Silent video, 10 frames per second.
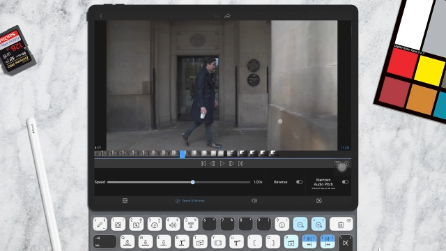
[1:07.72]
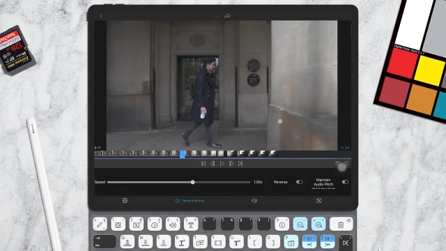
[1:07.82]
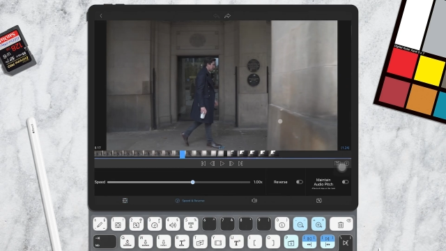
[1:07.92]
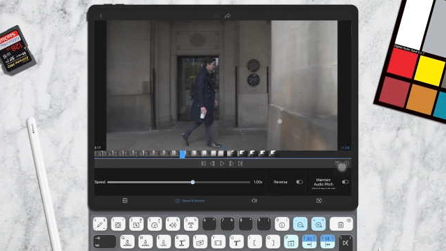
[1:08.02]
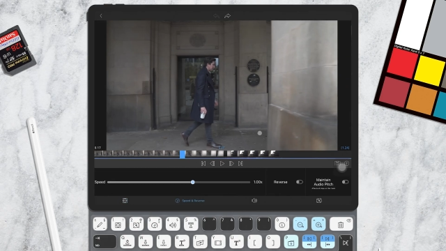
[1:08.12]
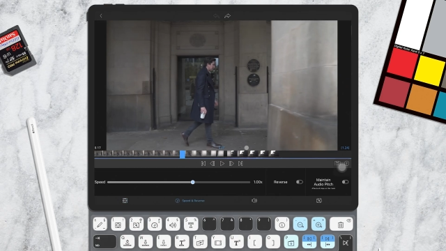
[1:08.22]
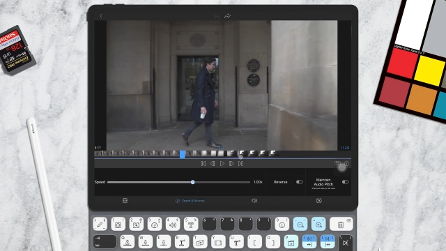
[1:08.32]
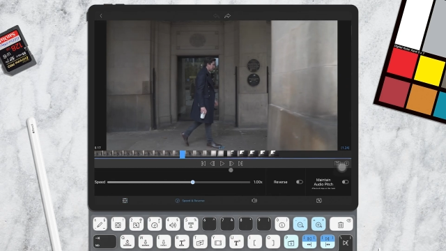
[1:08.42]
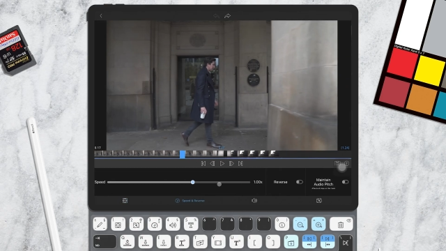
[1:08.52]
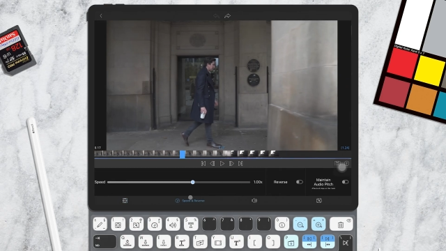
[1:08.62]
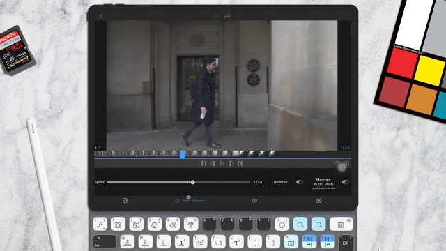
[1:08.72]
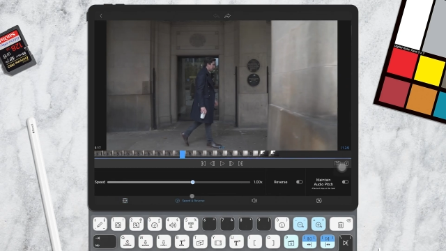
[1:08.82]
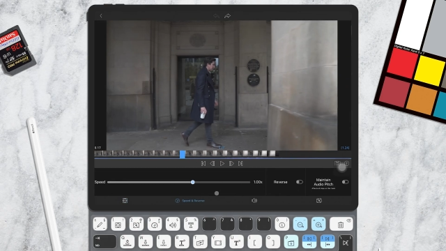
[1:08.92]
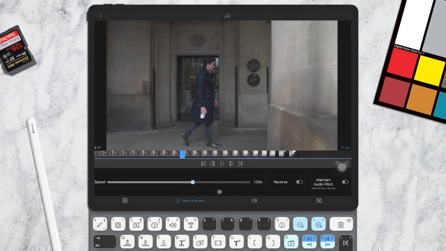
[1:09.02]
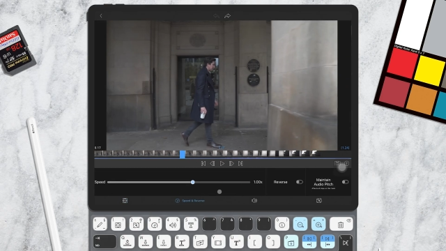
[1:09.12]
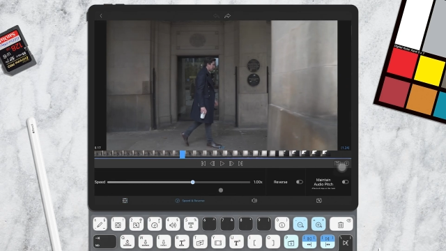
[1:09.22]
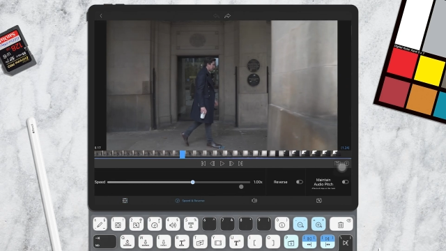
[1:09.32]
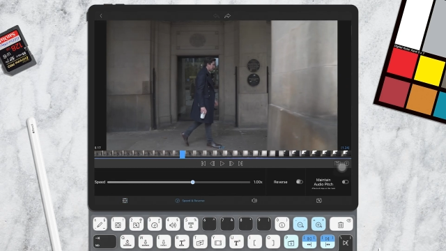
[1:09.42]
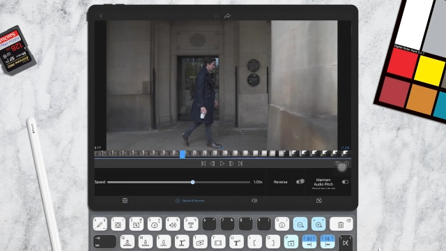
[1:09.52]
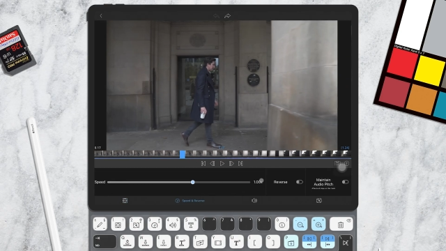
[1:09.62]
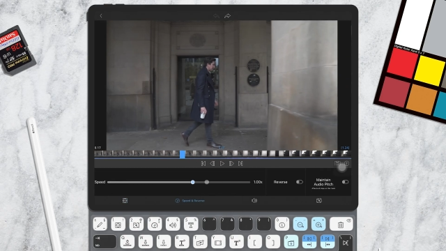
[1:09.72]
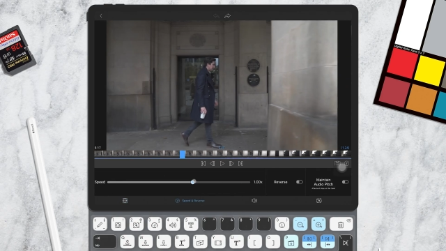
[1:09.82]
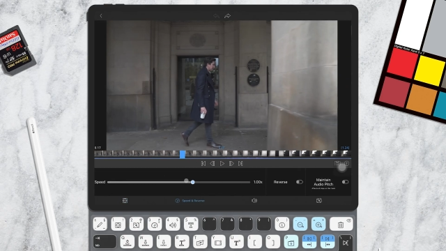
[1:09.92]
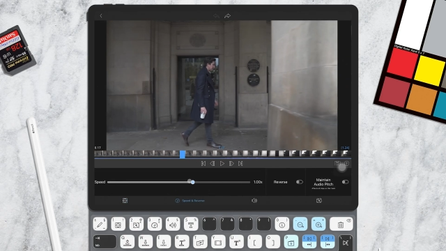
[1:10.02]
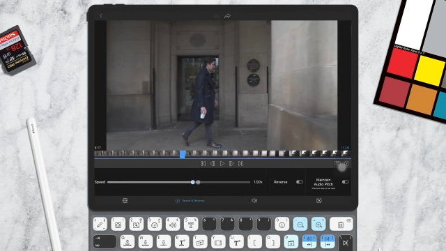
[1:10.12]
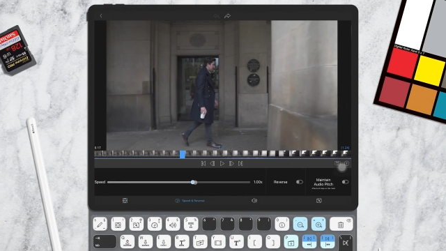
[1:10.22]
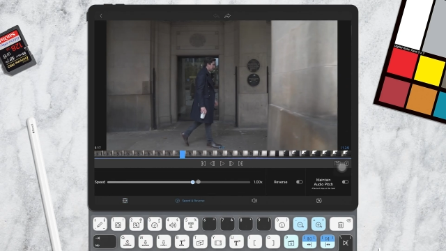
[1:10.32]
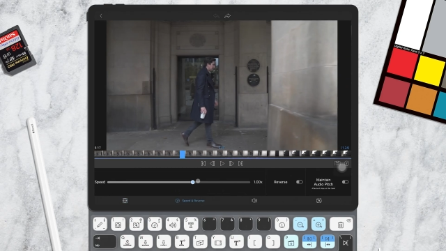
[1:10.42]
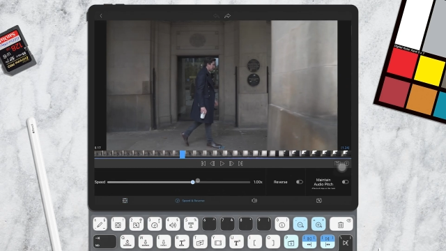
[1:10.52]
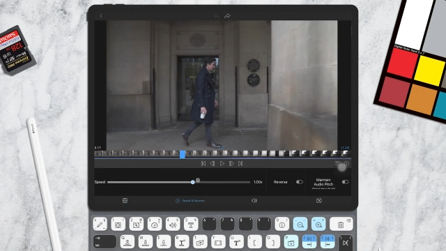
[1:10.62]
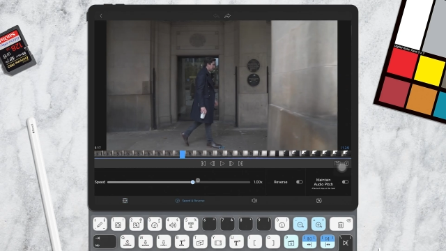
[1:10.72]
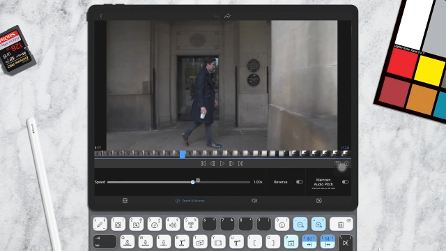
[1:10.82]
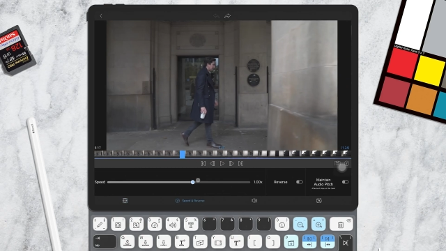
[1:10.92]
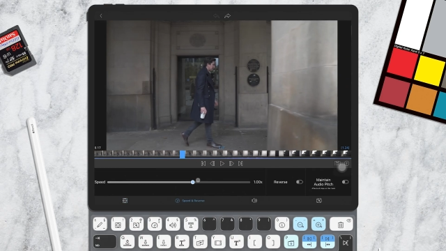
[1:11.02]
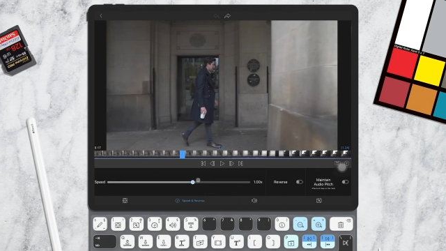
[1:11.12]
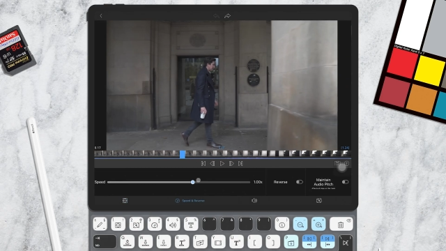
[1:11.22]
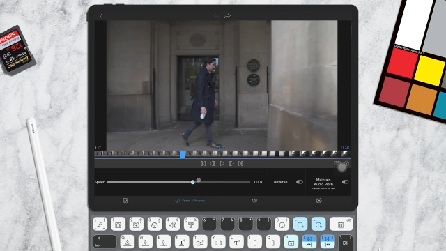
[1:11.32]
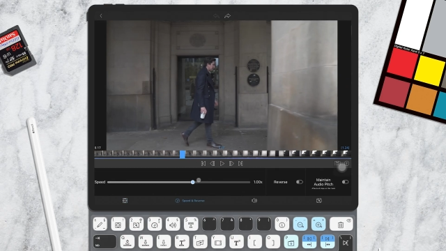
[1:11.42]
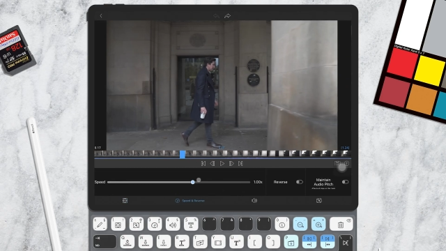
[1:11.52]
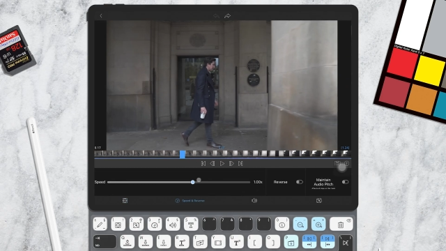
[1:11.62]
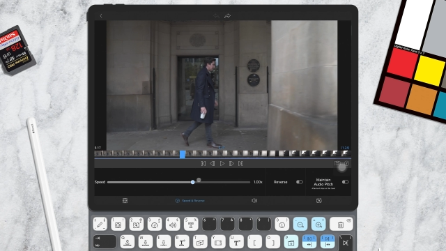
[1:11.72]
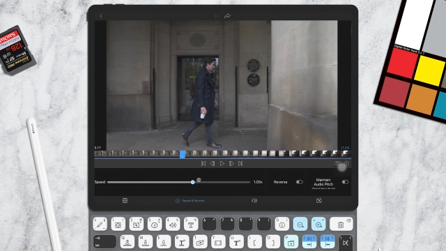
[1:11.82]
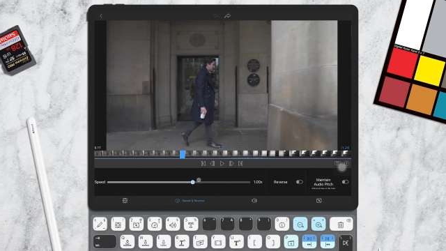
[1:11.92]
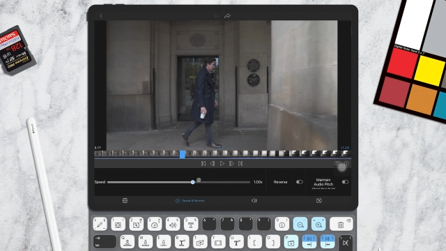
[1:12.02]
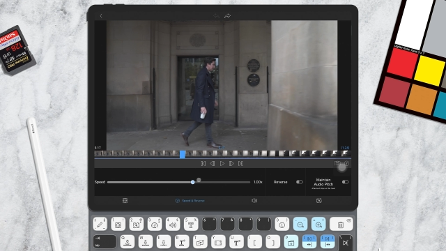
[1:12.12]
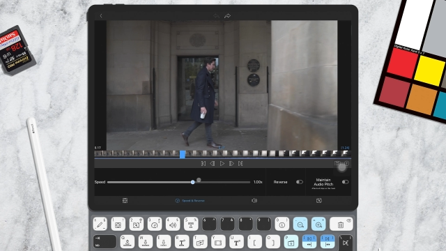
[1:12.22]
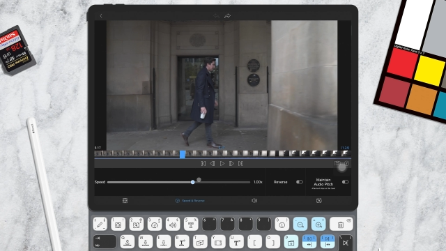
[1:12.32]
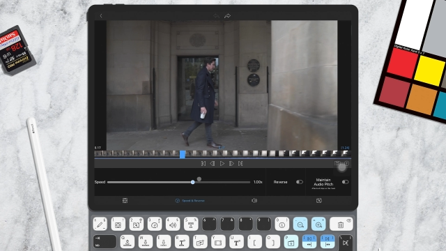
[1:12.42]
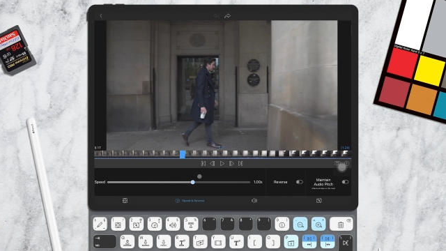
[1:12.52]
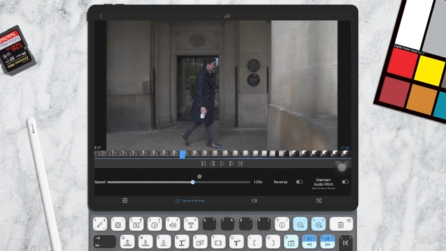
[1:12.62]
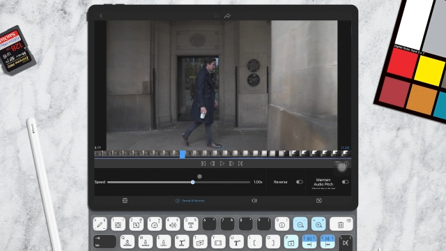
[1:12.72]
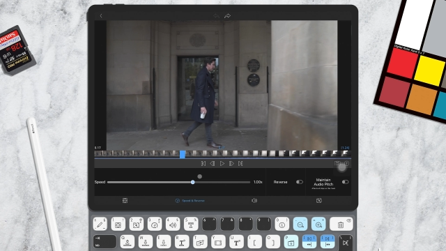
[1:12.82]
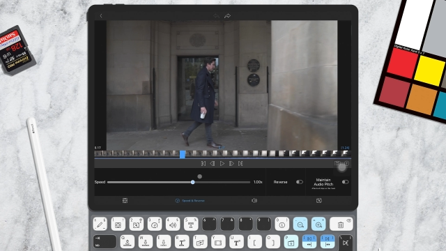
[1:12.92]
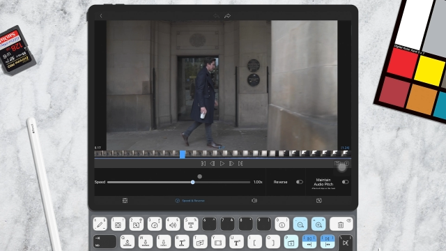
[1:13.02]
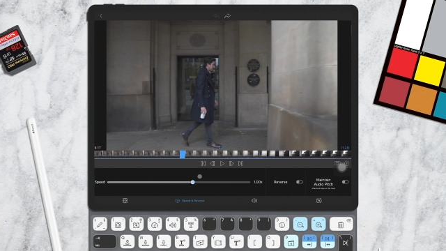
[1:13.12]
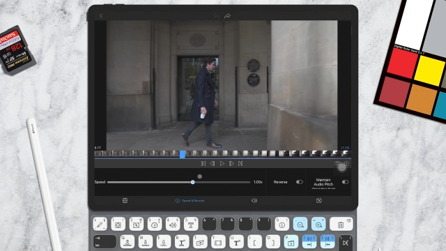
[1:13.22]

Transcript: (no speaker visible)